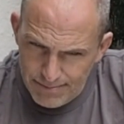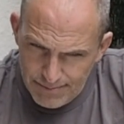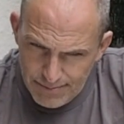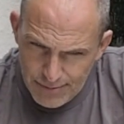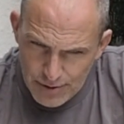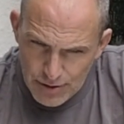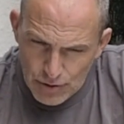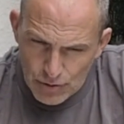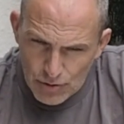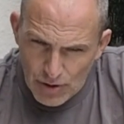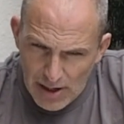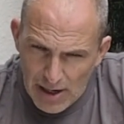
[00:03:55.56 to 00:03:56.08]

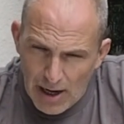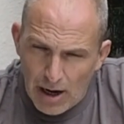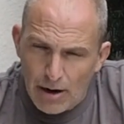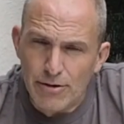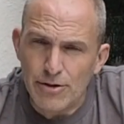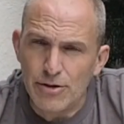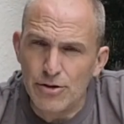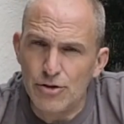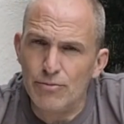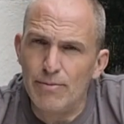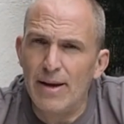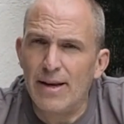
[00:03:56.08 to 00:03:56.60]
to allow you
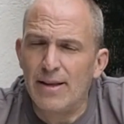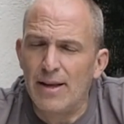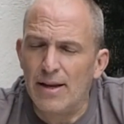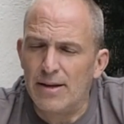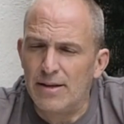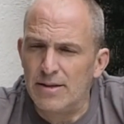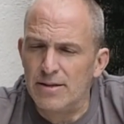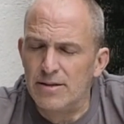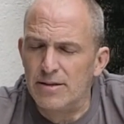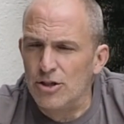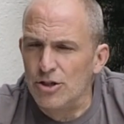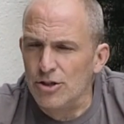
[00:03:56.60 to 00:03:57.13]
to make that
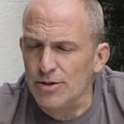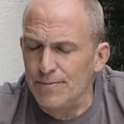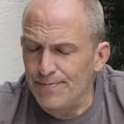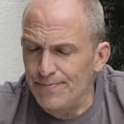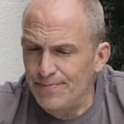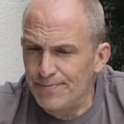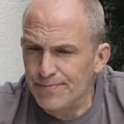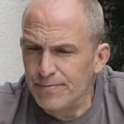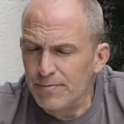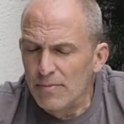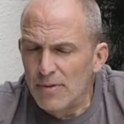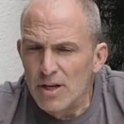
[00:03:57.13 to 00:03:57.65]
decision.
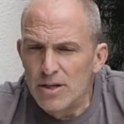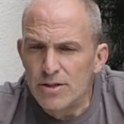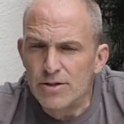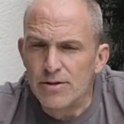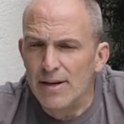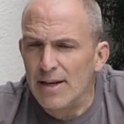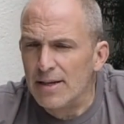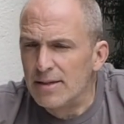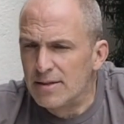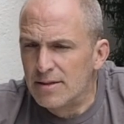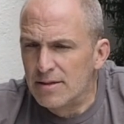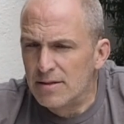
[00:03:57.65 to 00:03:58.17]
So
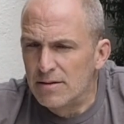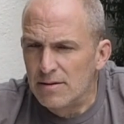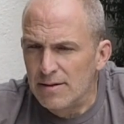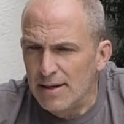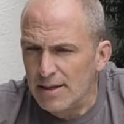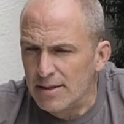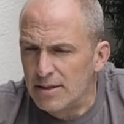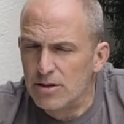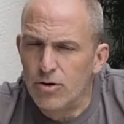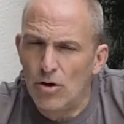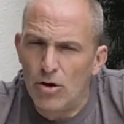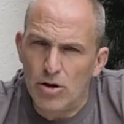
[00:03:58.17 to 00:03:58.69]

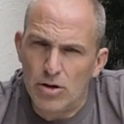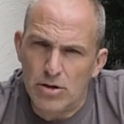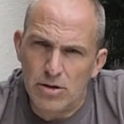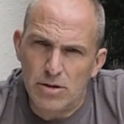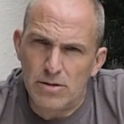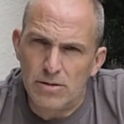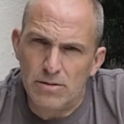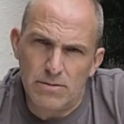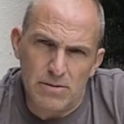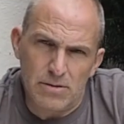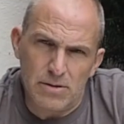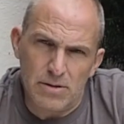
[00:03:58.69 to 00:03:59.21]
let's talk
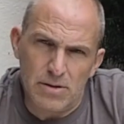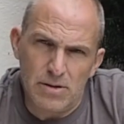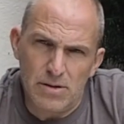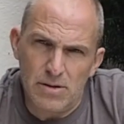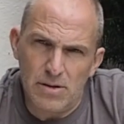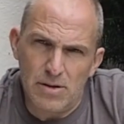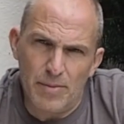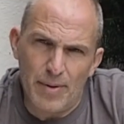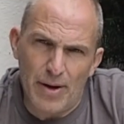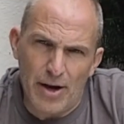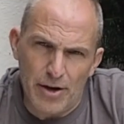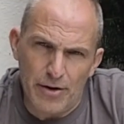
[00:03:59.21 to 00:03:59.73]

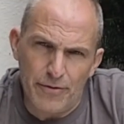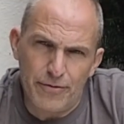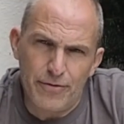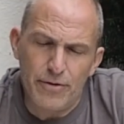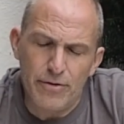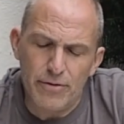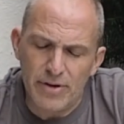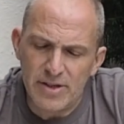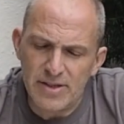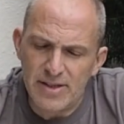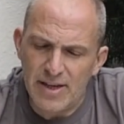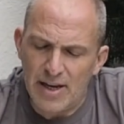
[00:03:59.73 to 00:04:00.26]
about a few
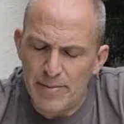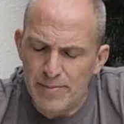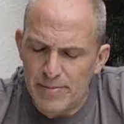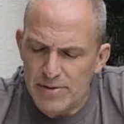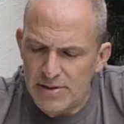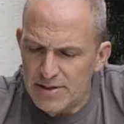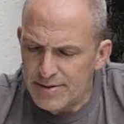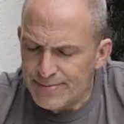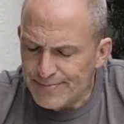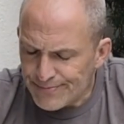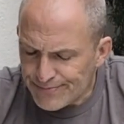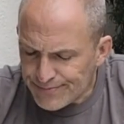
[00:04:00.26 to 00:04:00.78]

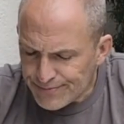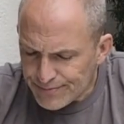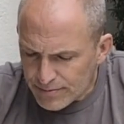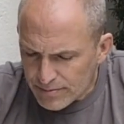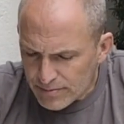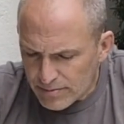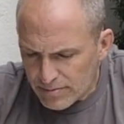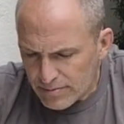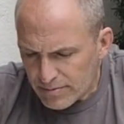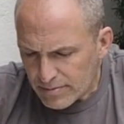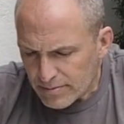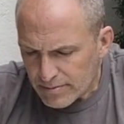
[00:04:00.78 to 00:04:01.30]
examples.
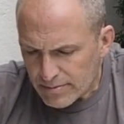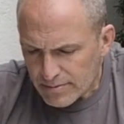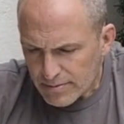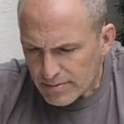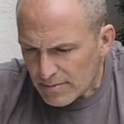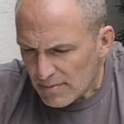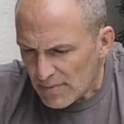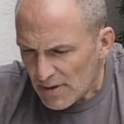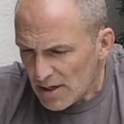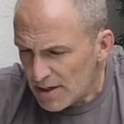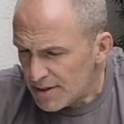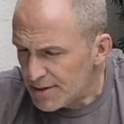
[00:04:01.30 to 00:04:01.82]

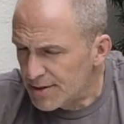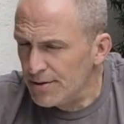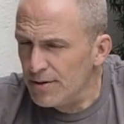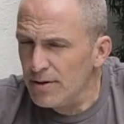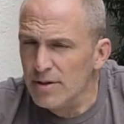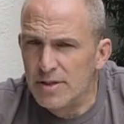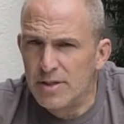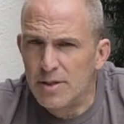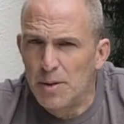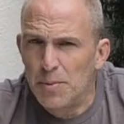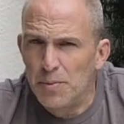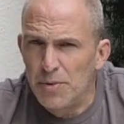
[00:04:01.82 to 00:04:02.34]
So you're
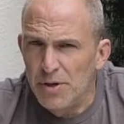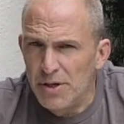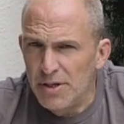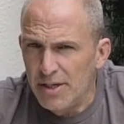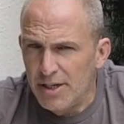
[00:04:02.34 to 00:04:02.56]
somewhere in